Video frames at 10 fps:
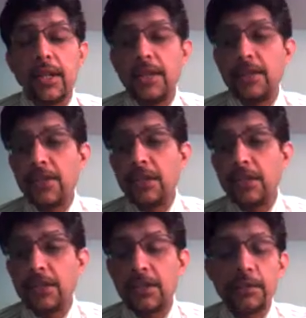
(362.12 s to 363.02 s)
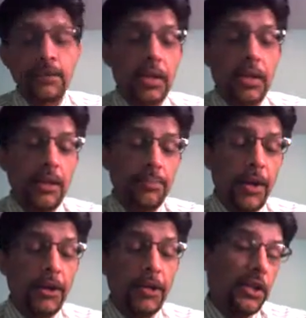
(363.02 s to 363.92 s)
it
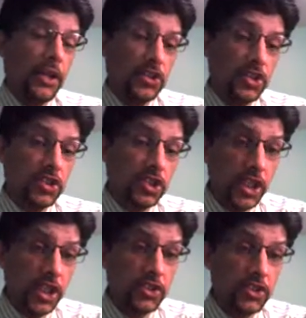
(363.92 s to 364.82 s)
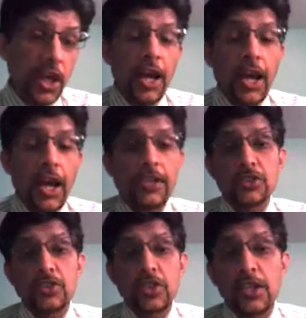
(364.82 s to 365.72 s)
ended Azhar's innings, and
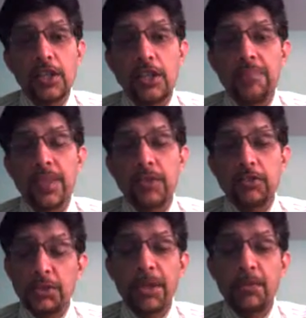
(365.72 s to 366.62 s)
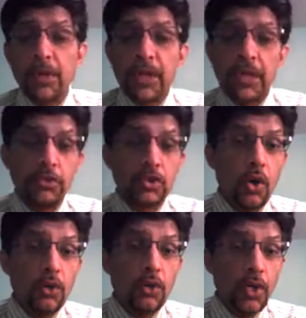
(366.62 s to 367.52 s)
Azhar Ali, it was a big wicket. He was
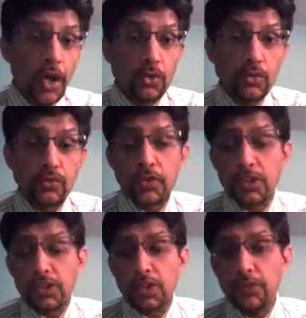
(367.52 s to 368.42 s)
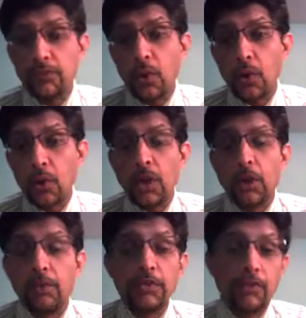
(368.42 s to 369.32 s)
gone, run out for 64
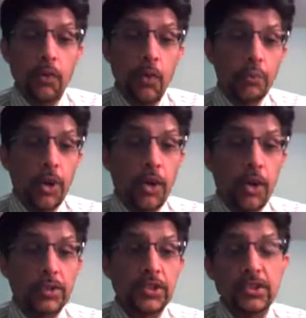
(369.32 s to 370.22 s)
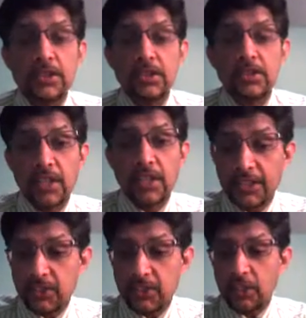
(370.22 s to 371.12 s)
with four boundaries, and this is a
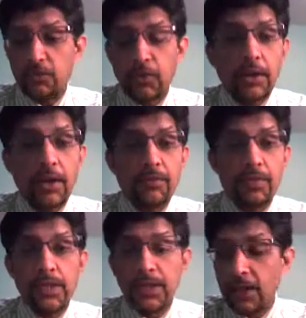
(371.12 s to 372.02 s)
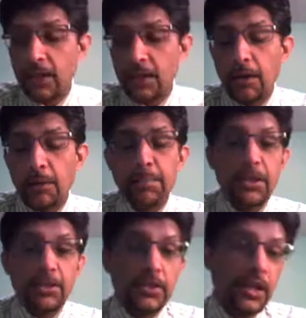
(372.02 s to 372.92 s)
lesson for every
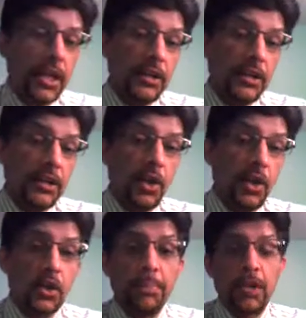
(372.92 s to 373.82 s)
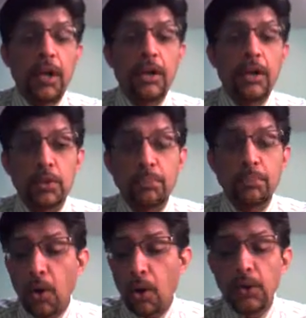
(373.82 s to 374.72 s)
player that you have to keep an eye on the
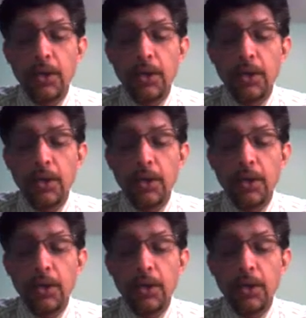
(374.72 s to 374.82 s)
ball,